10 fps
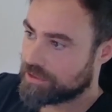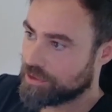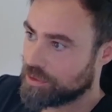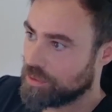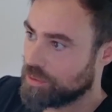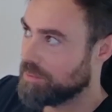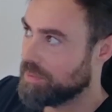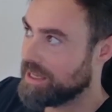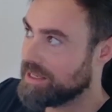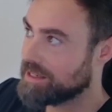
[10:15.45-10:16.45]
So
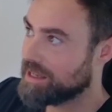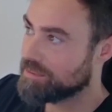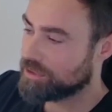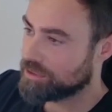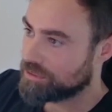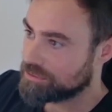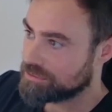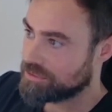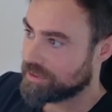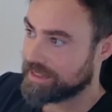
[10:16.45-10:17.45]
being able
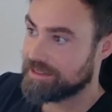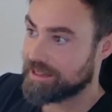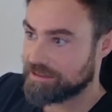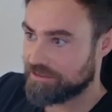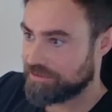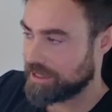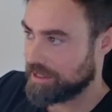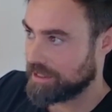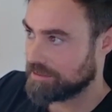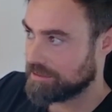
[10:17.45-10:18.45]
to identify
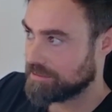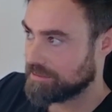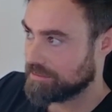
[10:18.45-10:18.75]
that